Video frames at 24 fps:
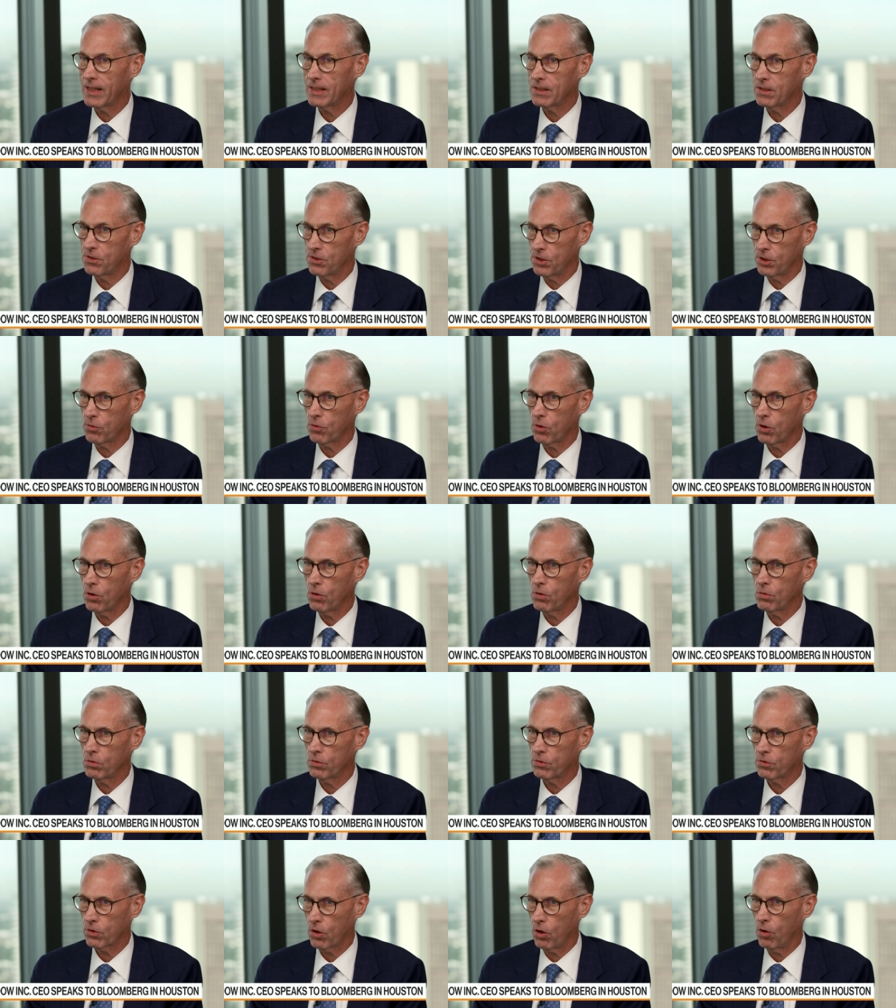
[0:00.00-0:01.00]
zero
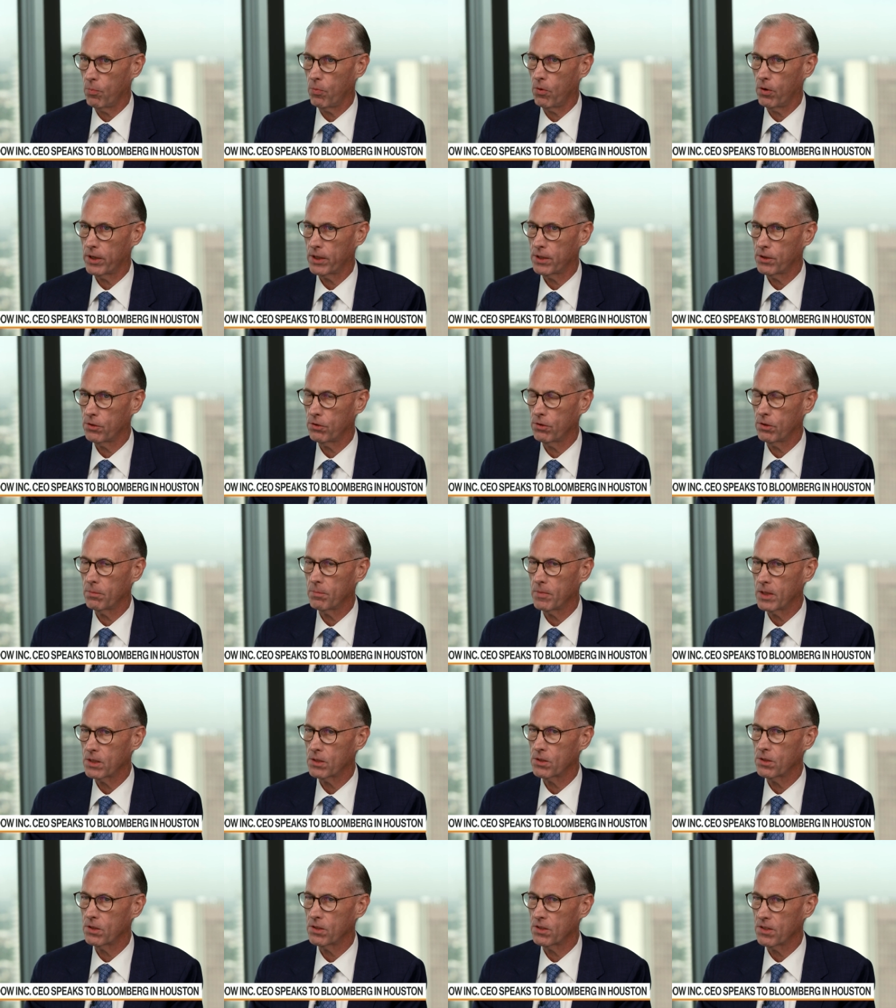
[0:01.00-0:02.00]
scope one and two
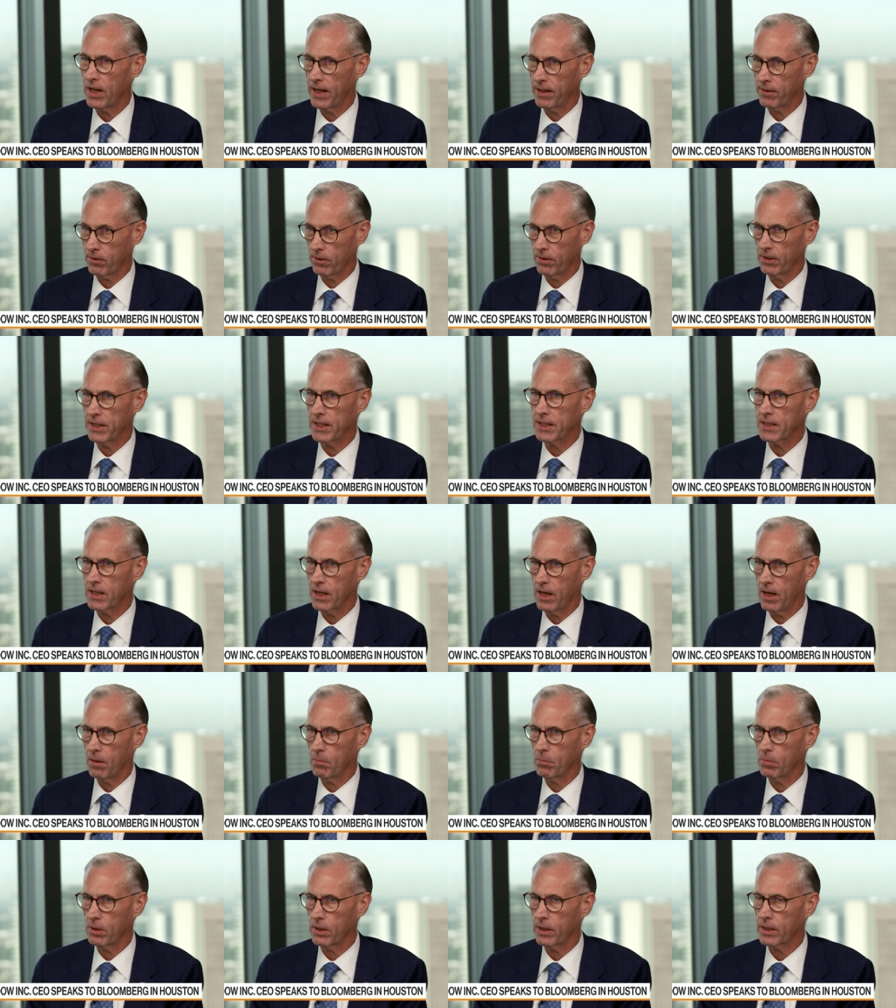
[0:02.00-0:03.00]
emissions ethylene
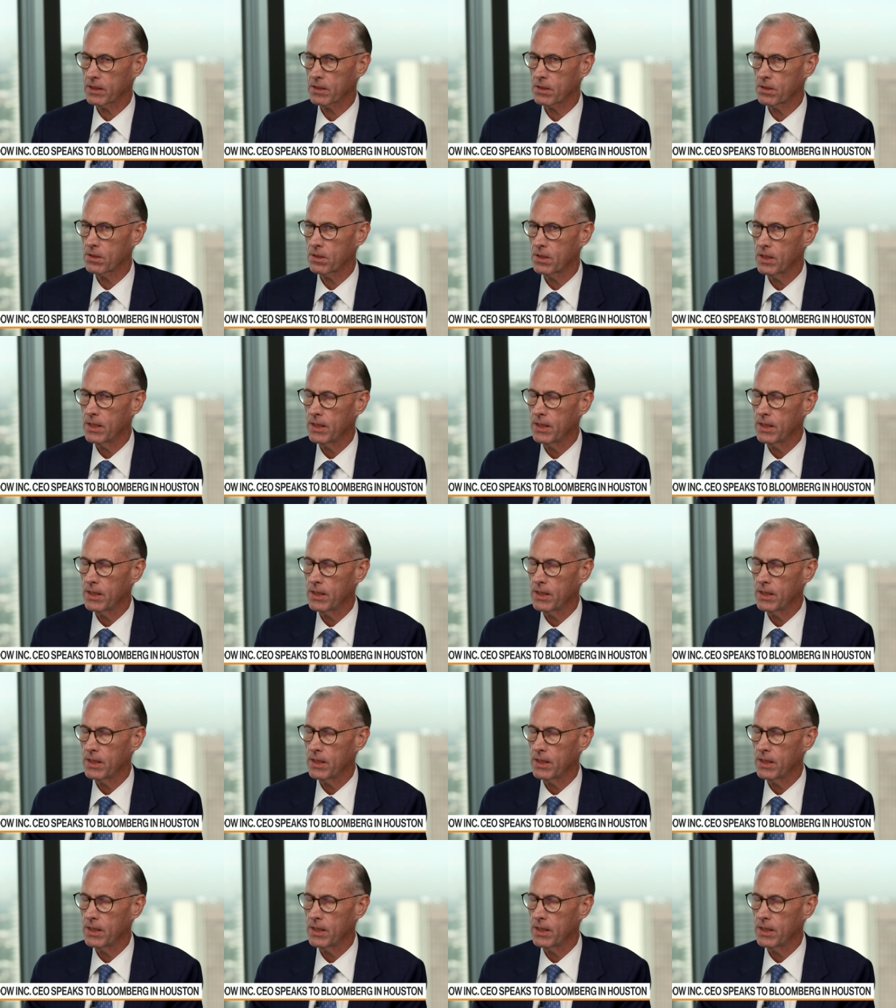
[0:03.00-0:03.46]
complex.